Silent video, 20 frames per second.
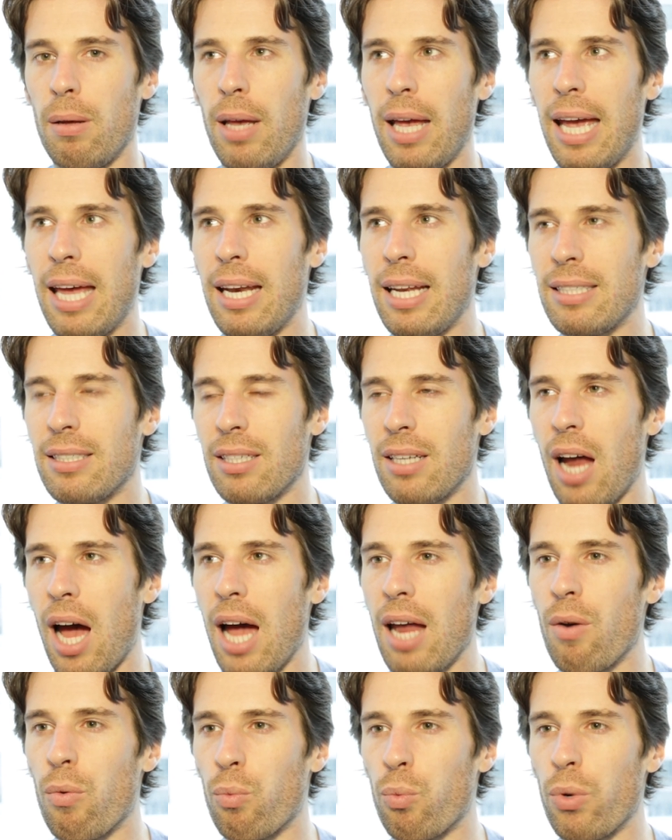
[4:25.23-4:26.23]
And it's
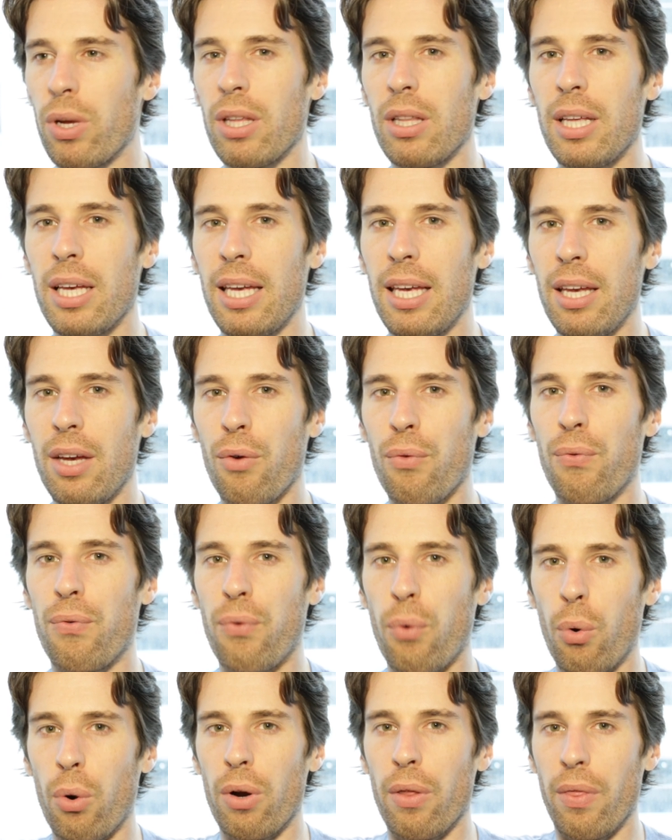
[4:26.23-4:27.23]
not really
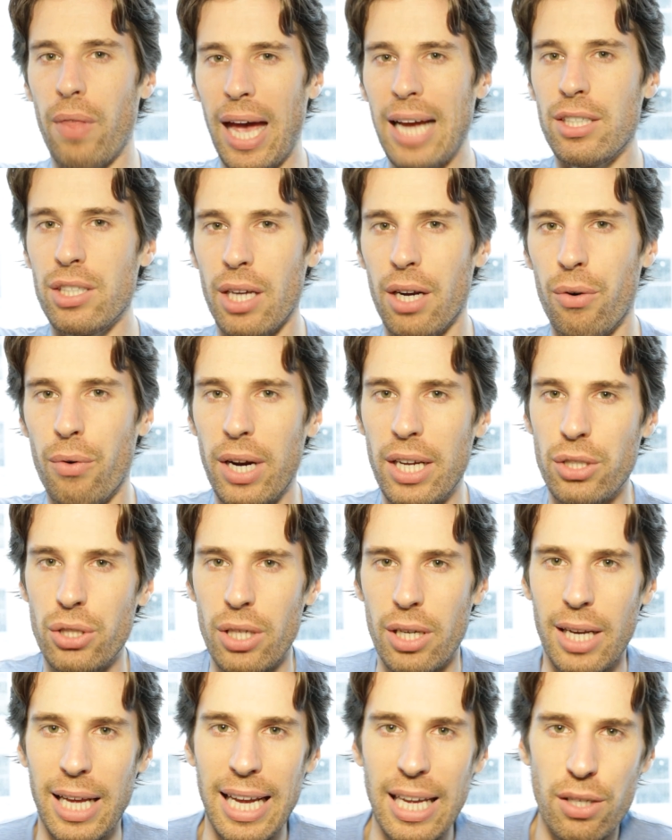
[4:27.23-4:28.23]
for that
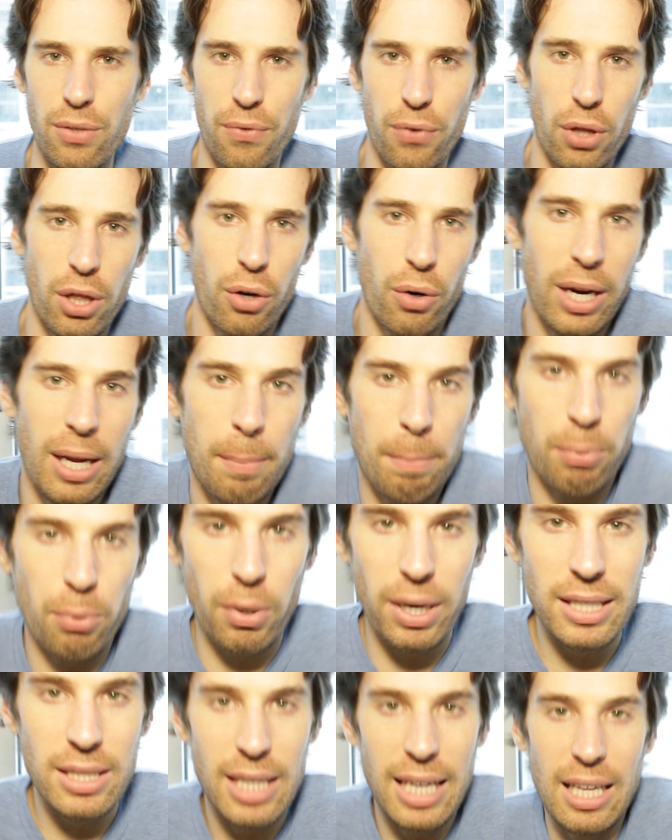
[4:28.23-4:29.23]
generation. It's for their
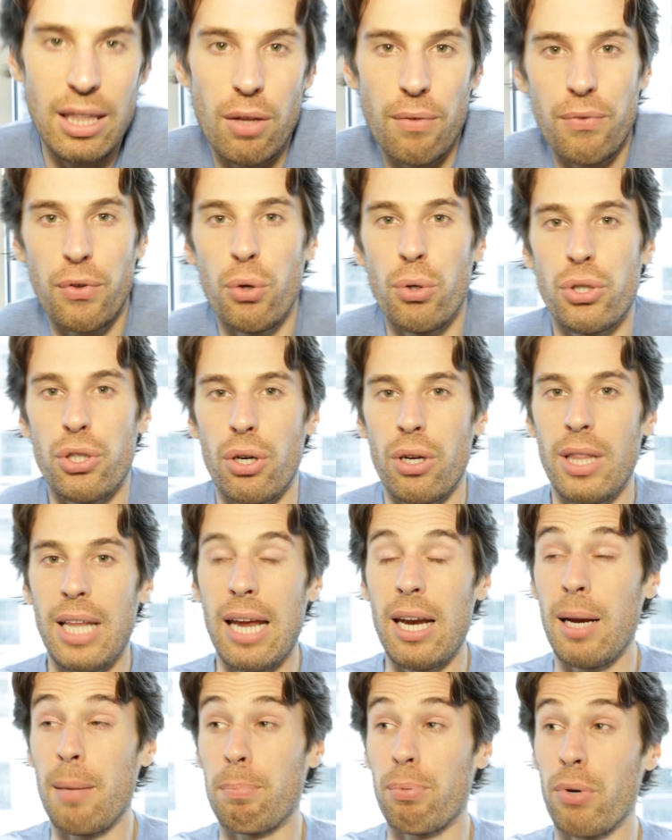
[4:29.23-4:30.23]
imprint in the future,
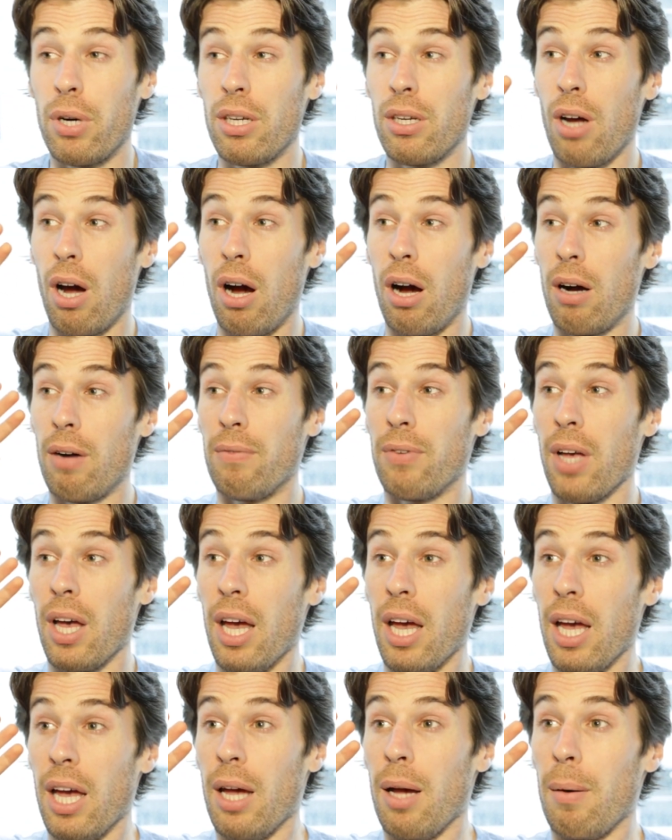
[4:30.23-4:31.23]
that imprint of
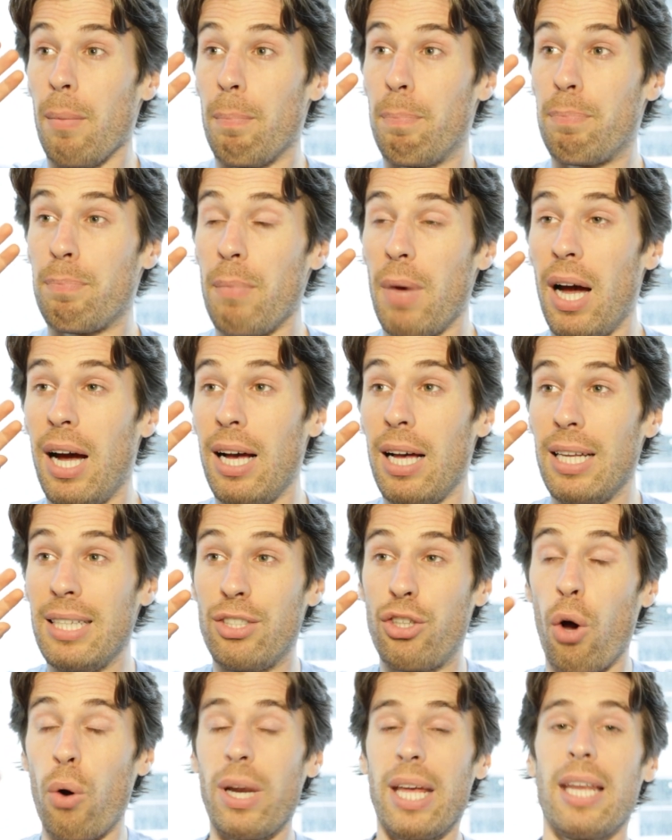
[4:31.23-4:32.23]

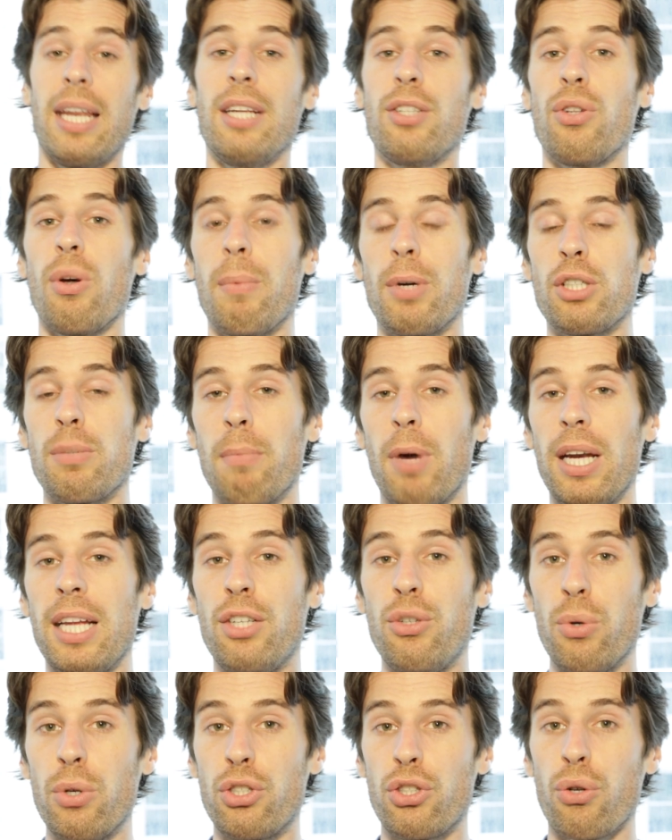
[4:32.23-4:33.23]
donating so much money
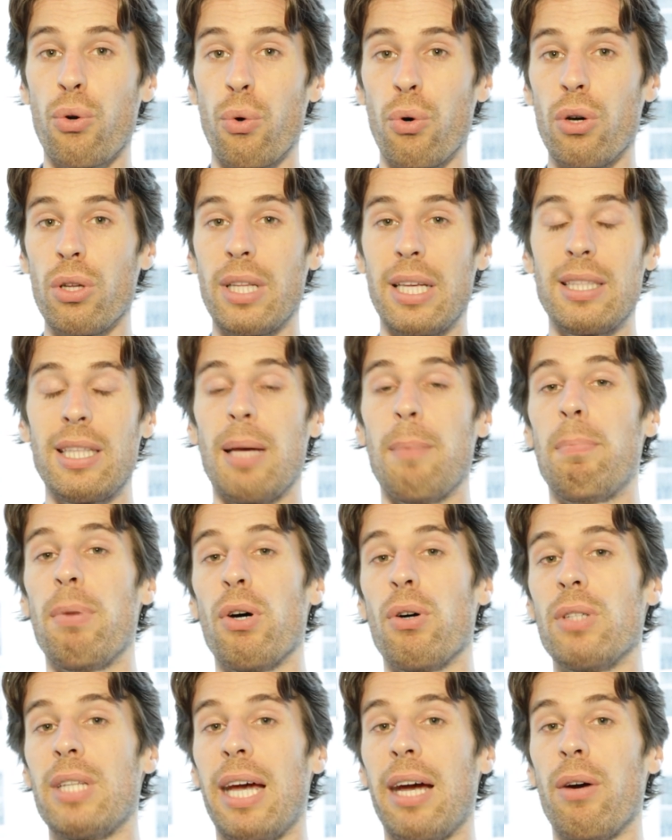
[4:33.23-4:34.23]
to a school that they
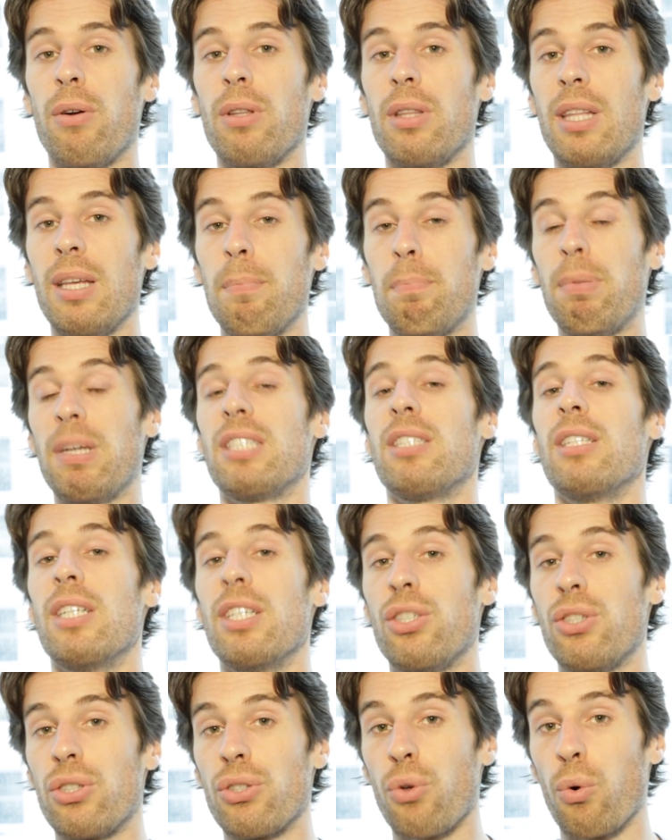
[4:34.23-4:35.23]
build out the
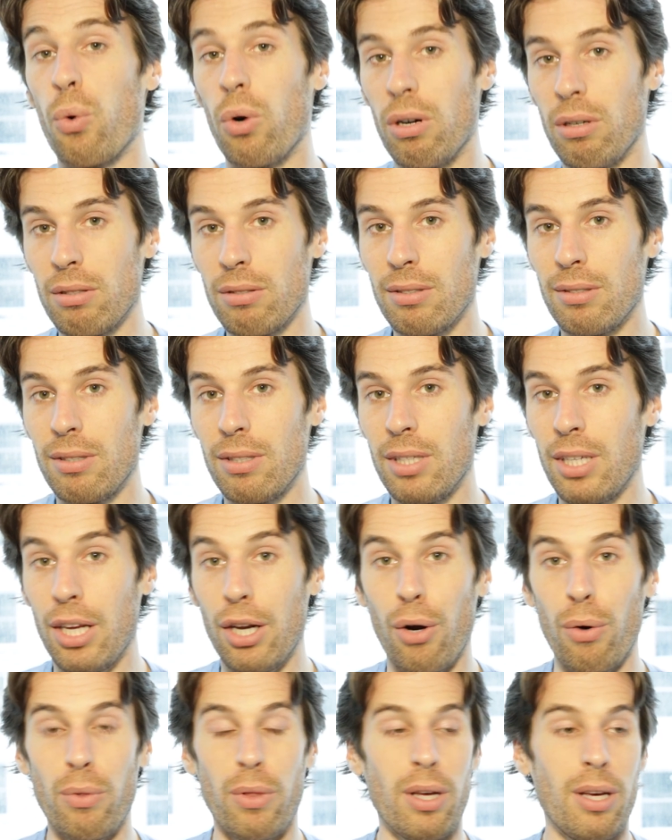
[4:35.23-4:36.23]
business school. You
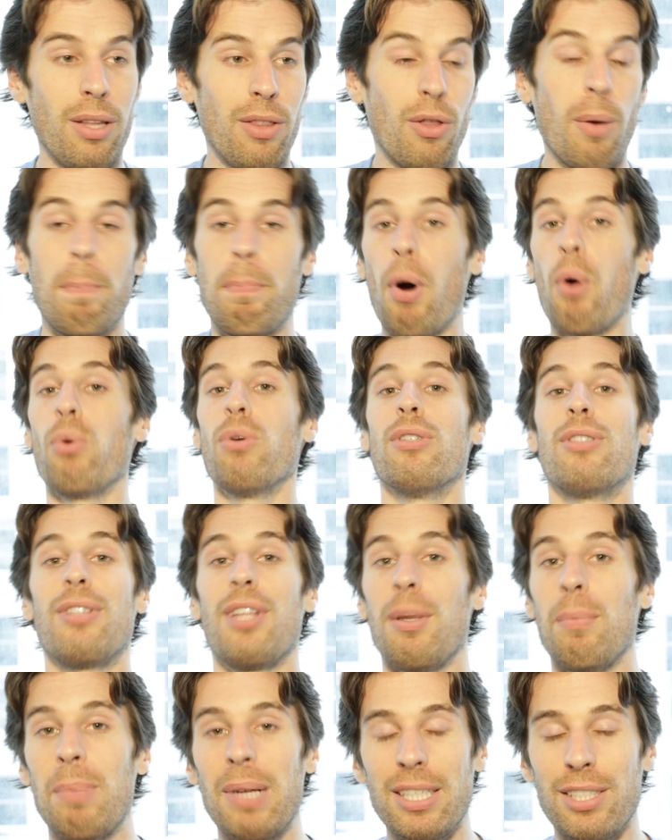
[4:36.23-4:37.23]
know, the
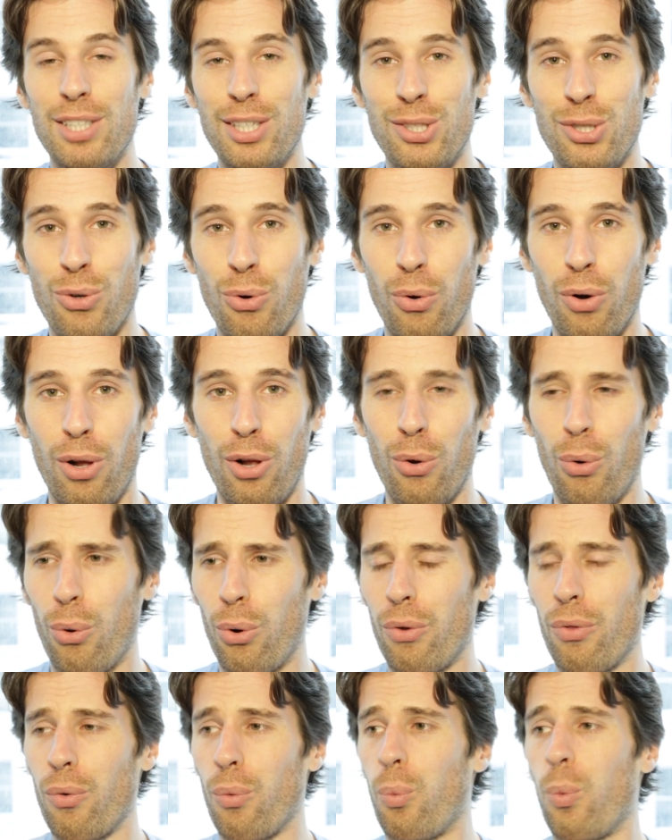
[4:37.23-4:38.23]
Botenstein Business School,
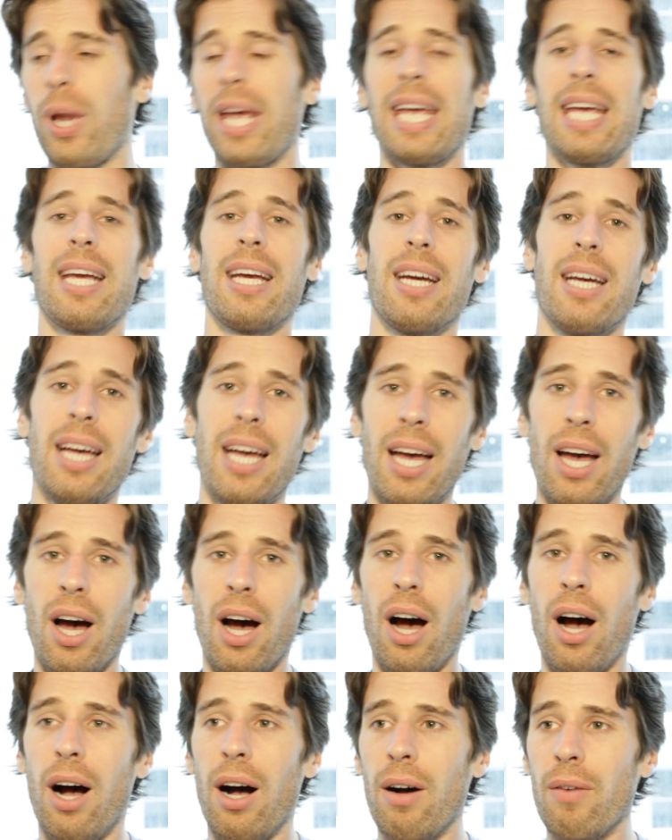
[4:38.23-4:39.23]
or the wing
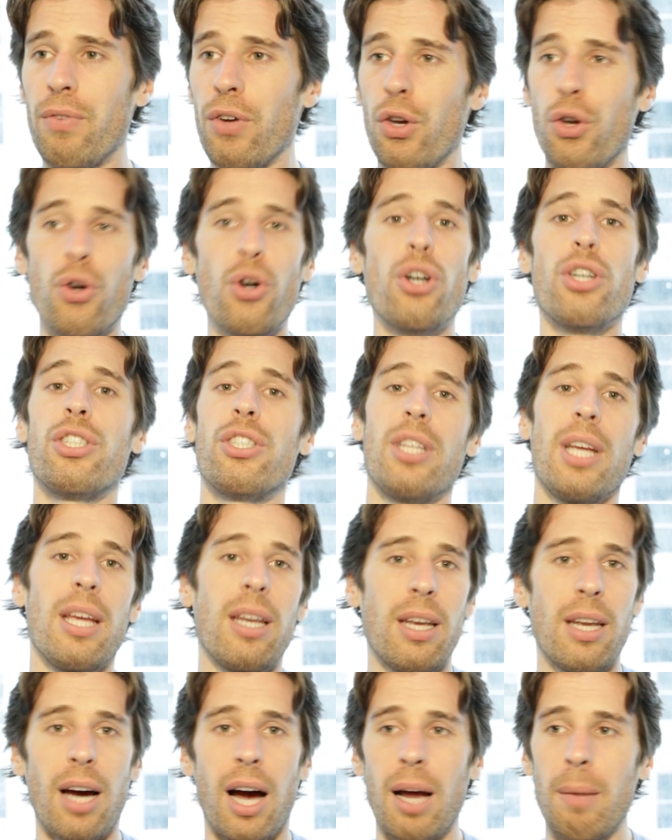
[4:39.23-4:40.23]
of
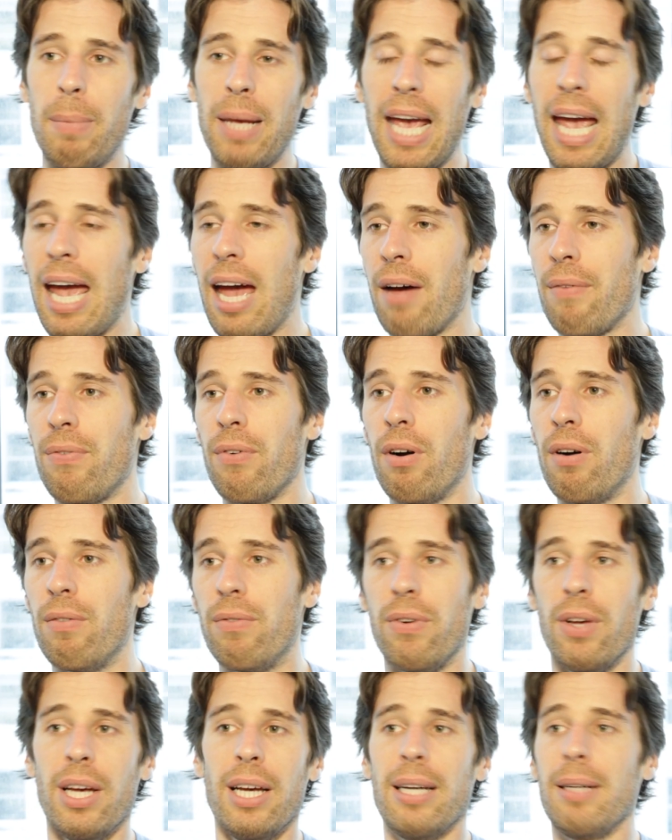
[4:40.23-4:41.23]
nursing on behalf of